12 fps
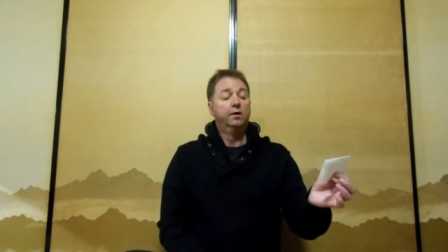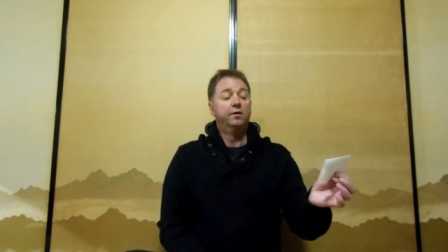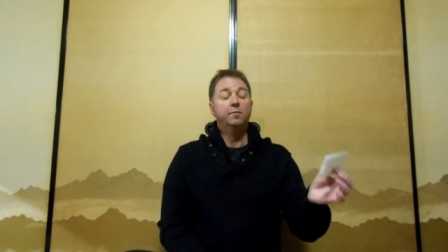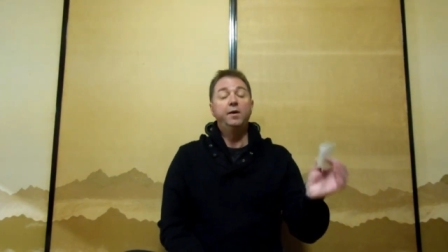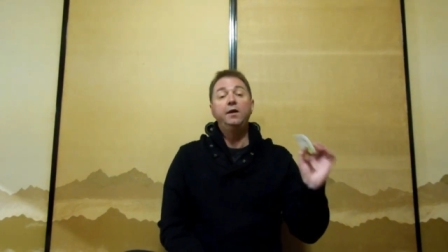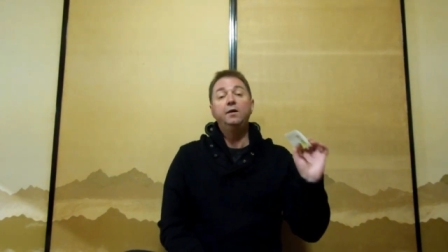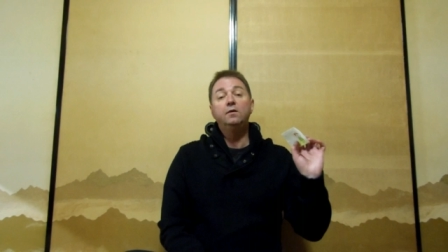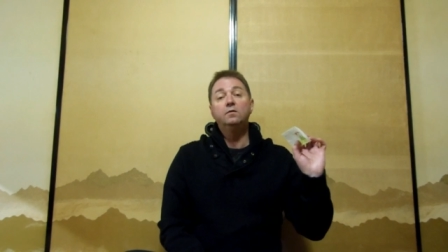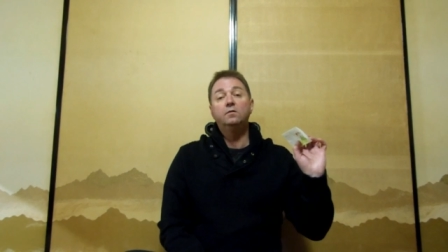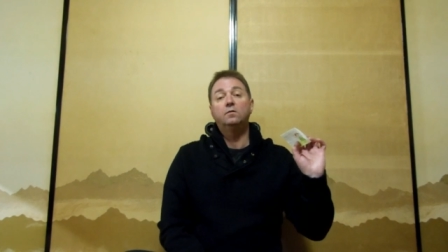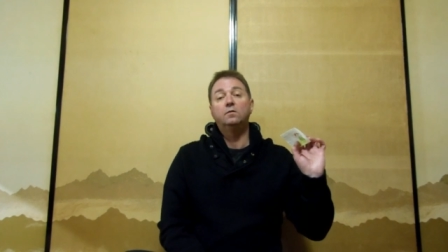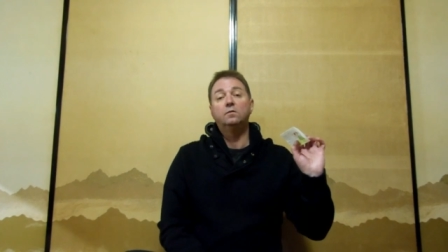the
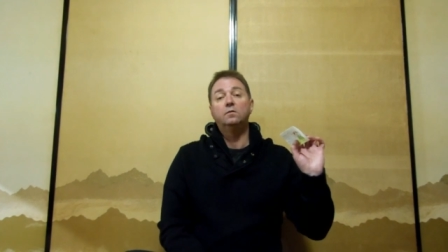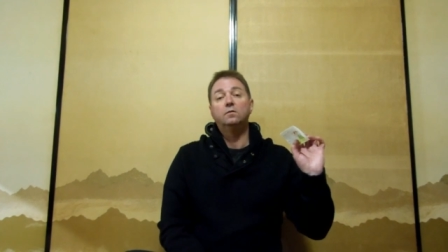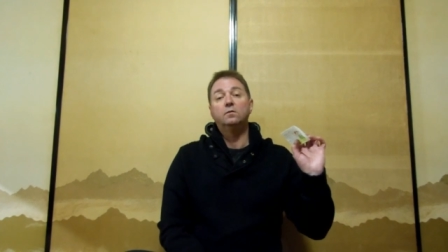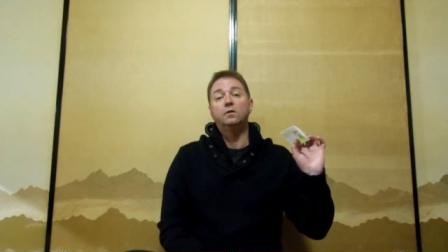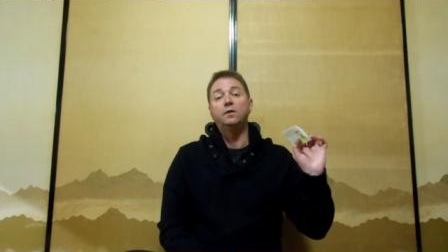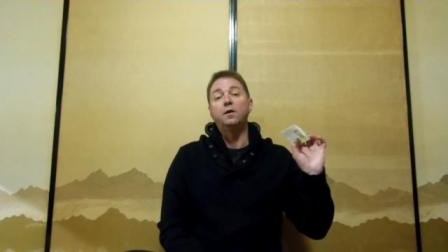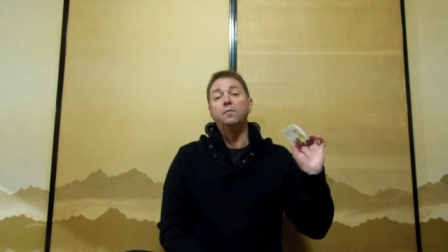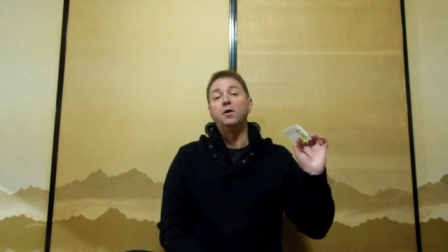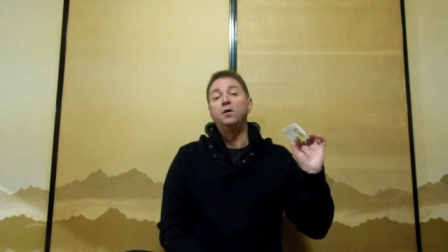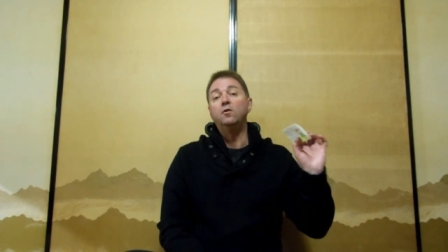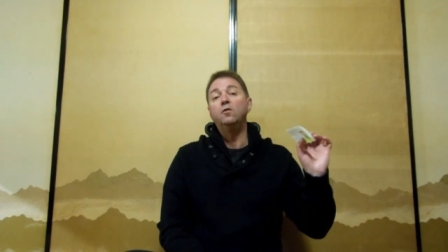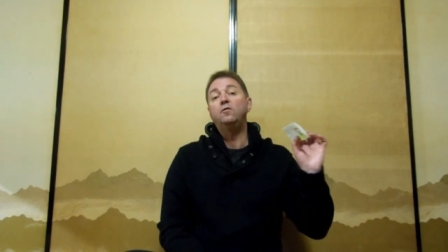meanings that they're
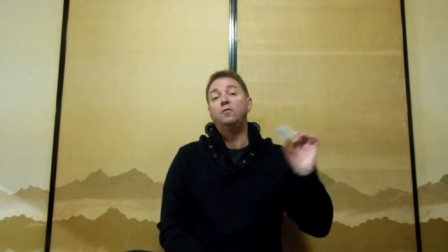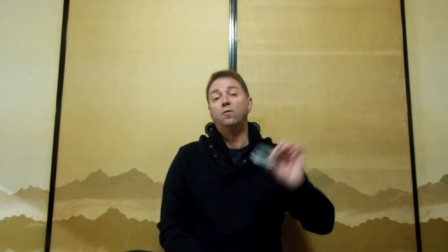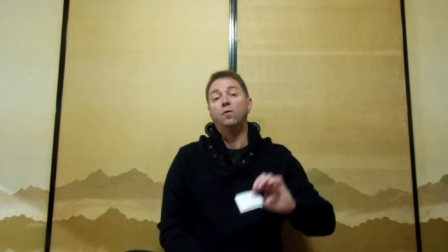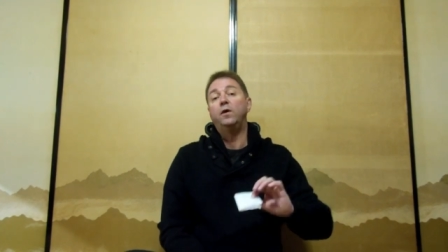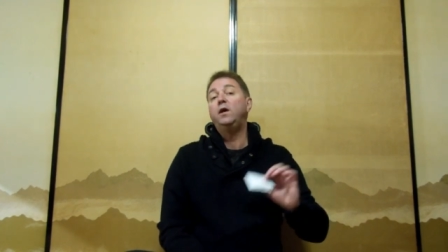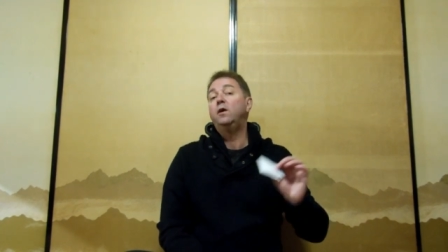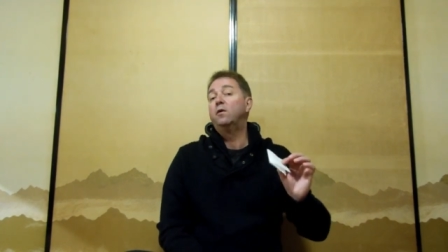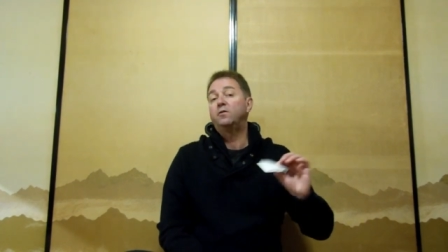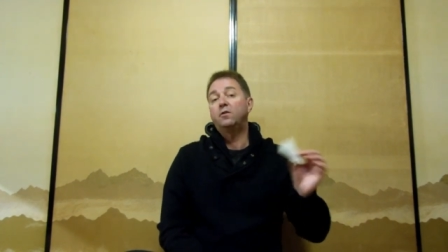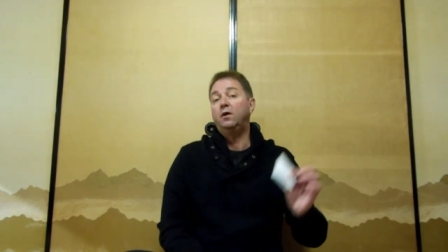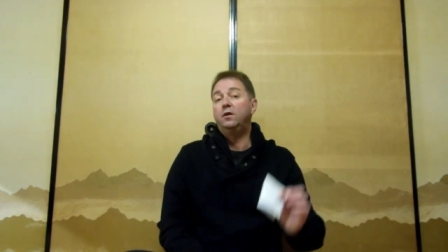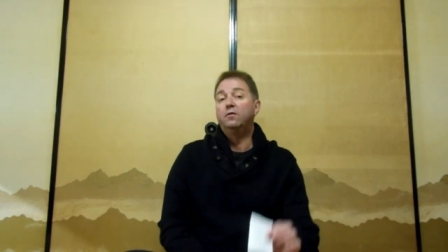being used for here are
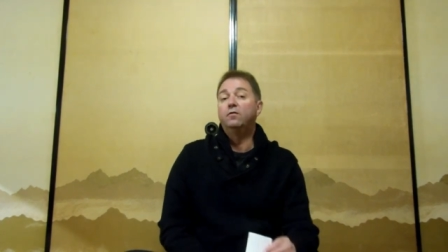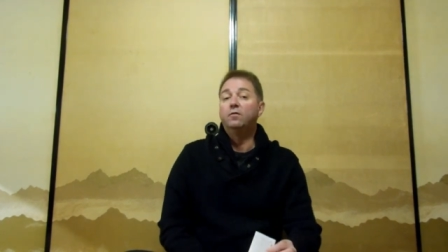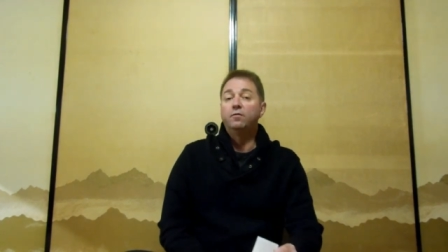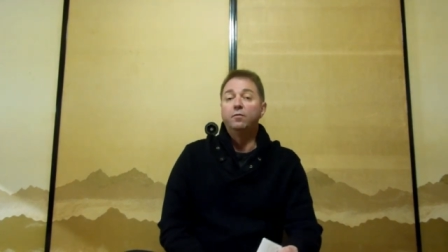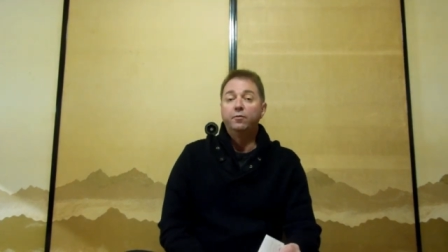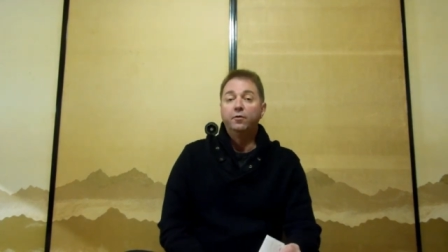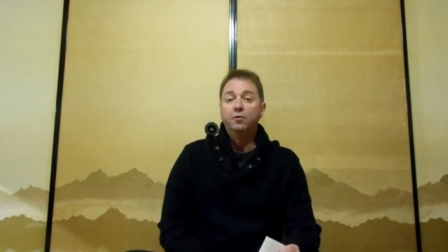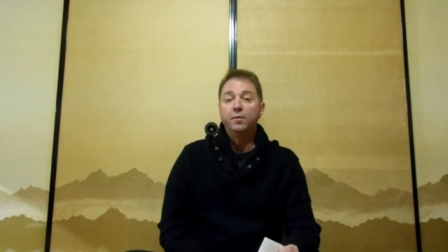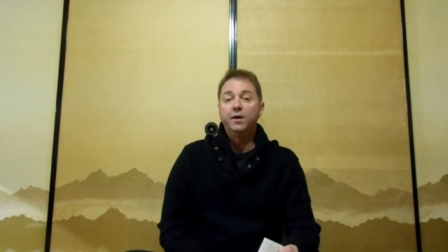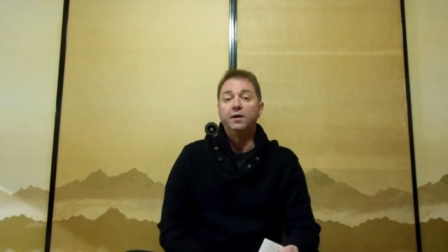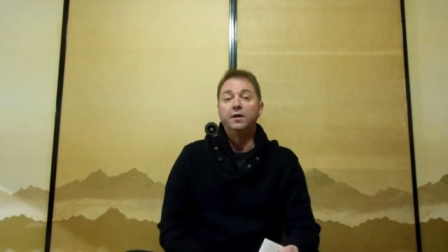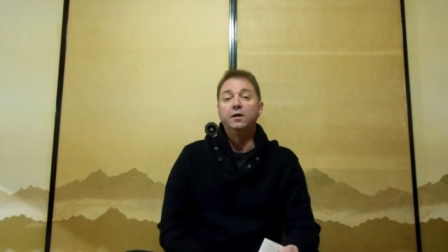totally different from the real
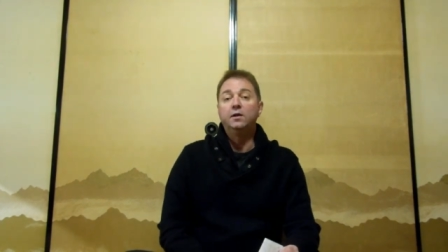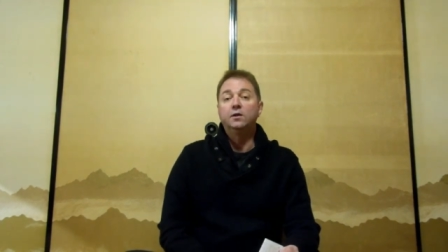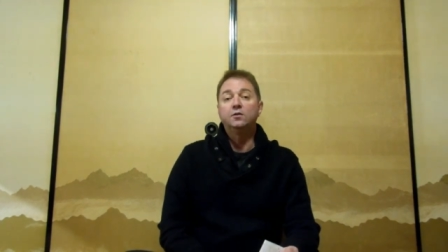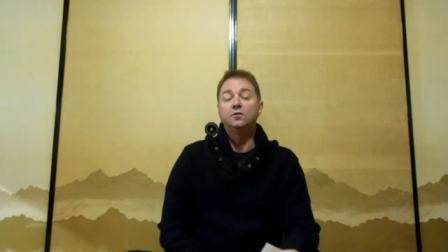meaning in English.